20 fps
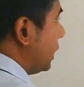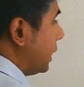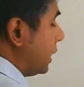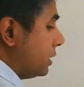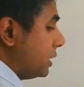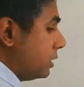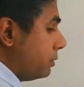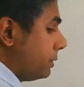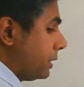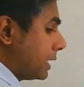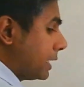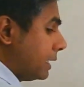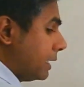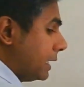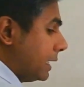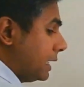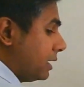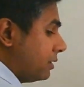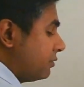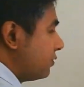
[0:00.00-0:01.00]
and then we can
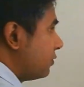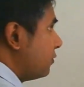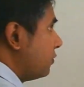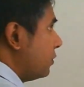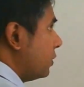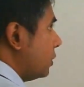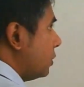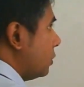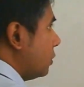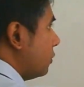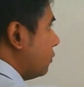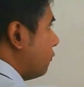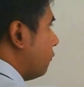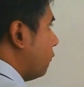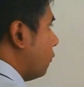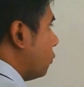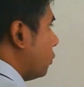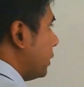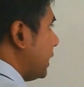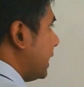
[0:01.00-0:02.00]
have
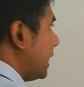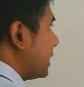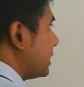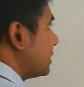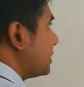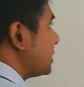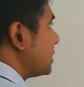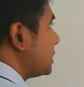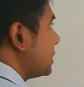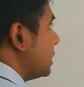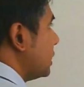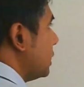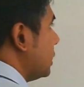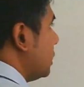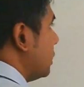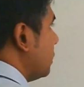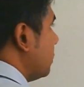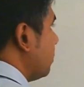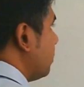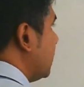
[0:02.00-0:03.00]
4x
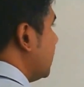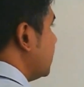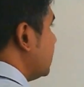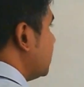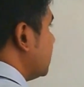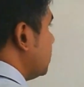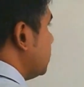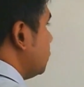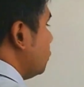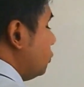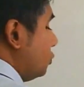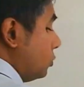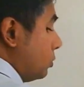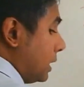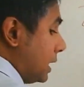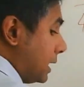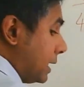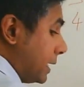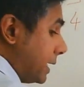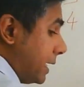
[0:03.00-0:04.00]
plus
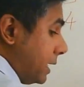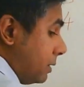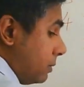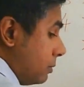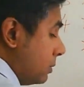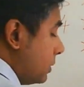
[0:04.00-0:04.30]
2y